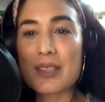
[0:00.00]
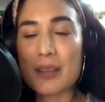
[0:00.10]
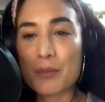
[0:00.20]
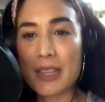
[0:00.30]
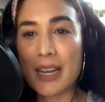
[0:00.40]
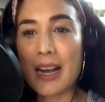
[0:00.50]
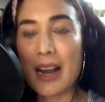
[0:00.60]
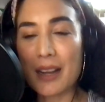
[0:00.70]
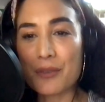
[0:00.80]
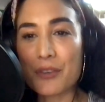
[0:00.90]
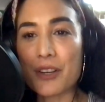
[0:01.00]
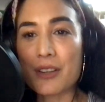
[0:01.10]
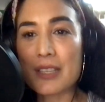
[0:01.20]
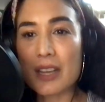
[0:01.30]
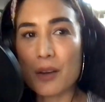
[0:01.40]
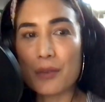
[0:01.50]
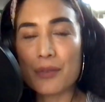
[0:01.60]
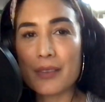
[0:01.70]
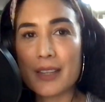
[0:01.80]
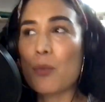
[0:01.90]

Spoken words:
something kind for yourself.